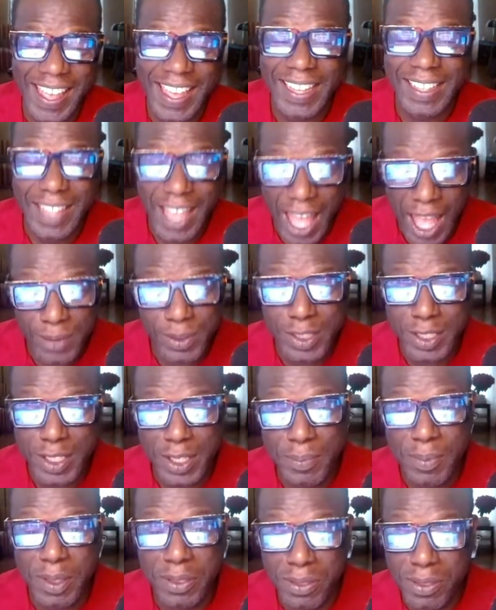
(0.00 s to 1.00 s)
And option
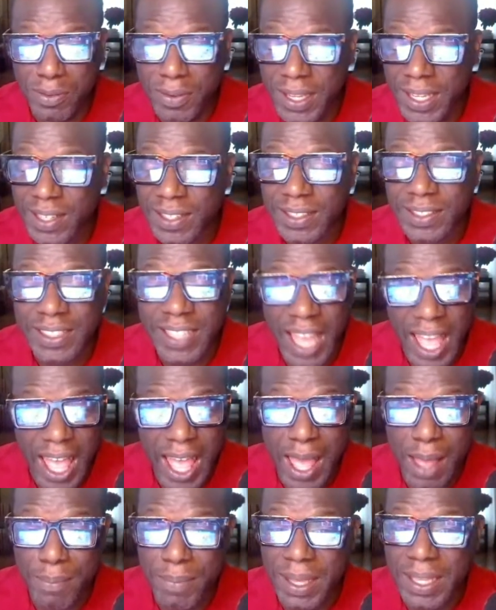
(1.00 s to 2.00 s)
number three,
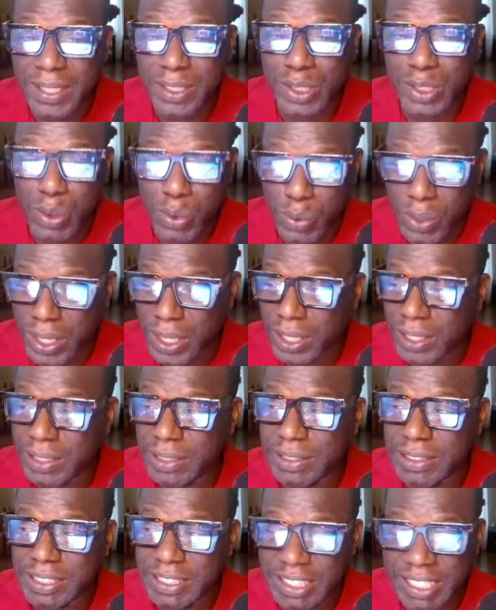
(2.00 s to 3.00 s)
Tom is going to
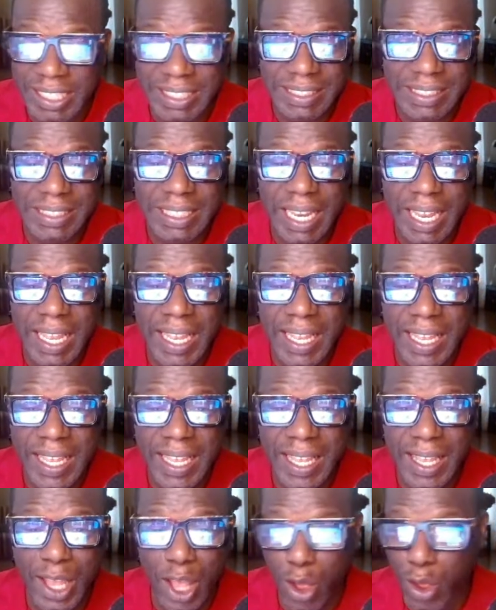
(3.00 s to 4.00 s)
just
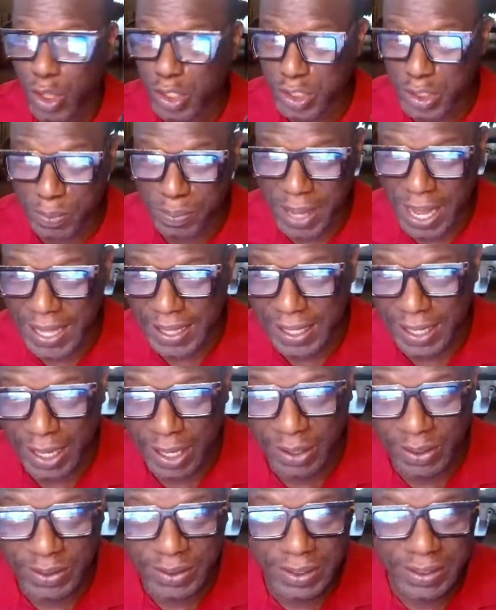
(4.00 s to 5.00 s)
call somebody
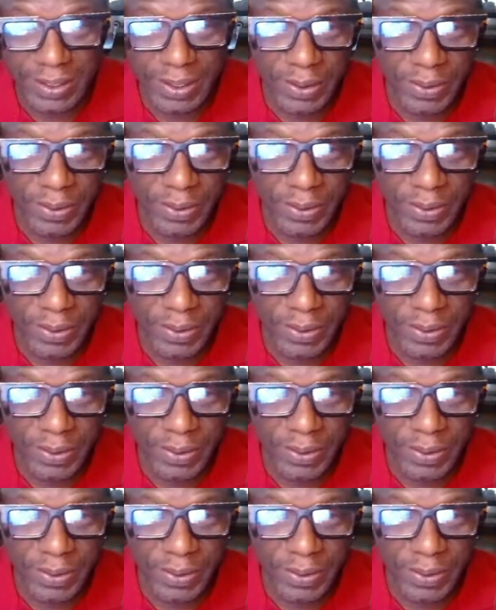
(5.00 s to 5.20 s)
else.